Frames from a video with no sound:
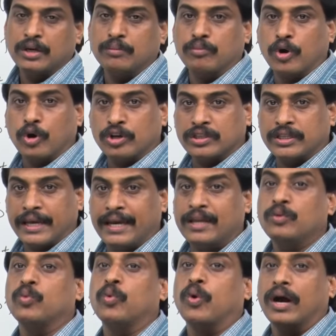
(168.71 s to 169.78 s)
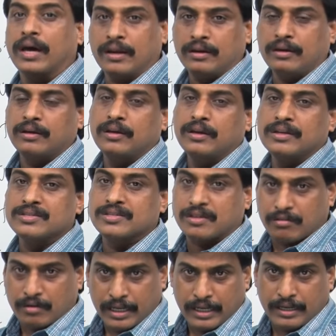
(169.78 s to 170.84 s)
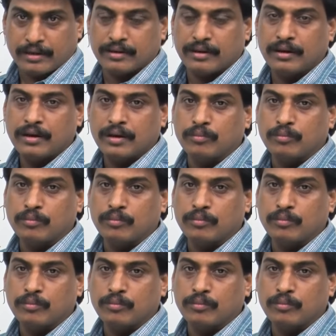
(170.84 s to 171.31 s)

more than one screen.